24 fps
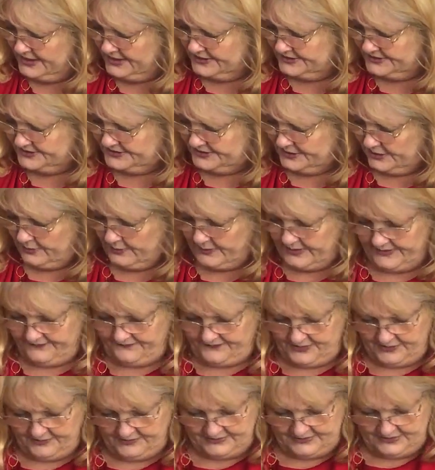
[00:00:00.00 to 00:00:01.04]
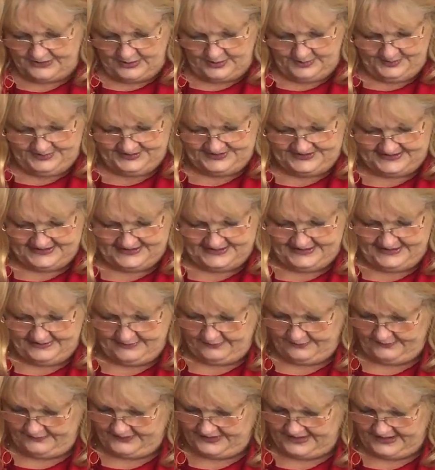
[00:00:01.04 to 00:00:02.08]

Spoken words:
So if you could notice in here,